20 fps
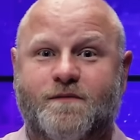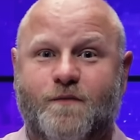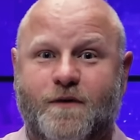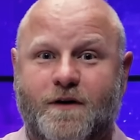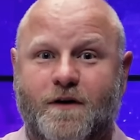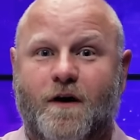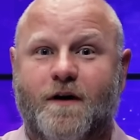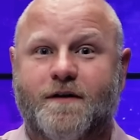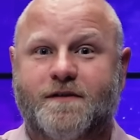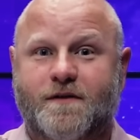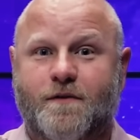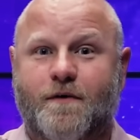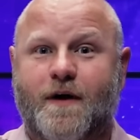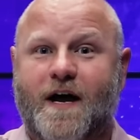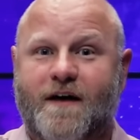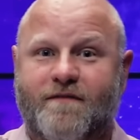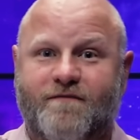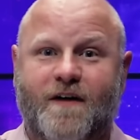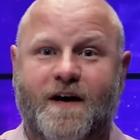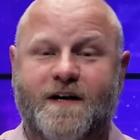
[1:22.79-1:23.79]
we also
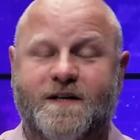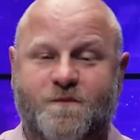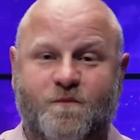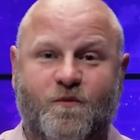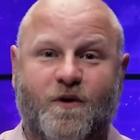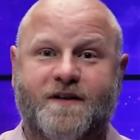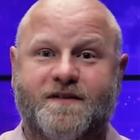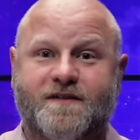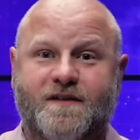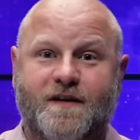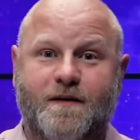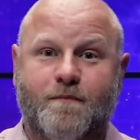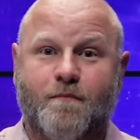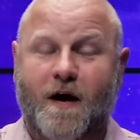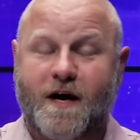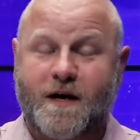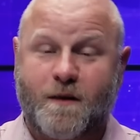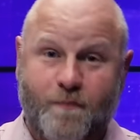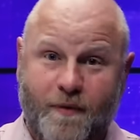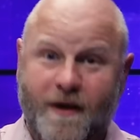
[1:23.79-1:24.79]
had Vice President
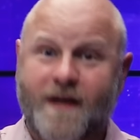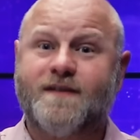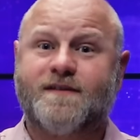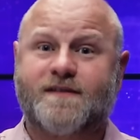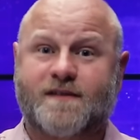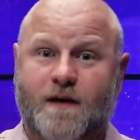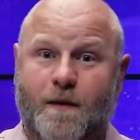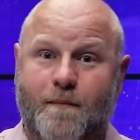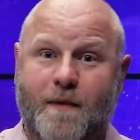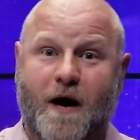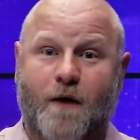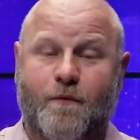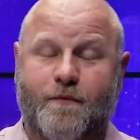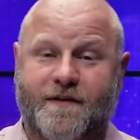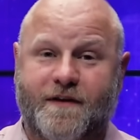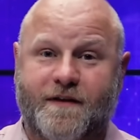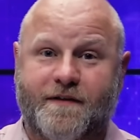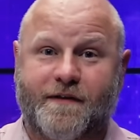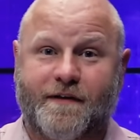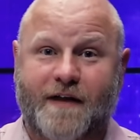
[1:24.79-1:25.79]
Mike Pence come out
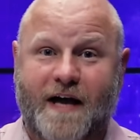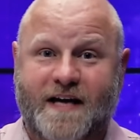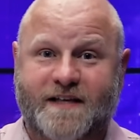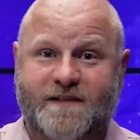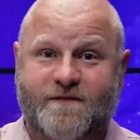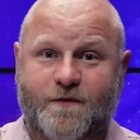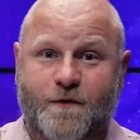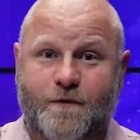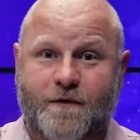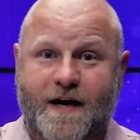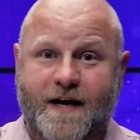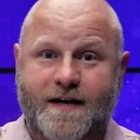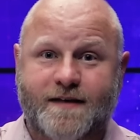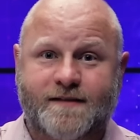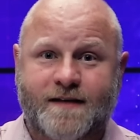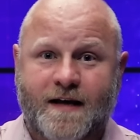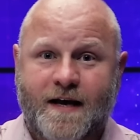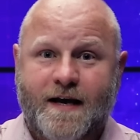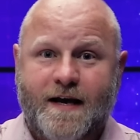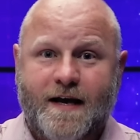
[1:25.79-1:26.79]
within the last few days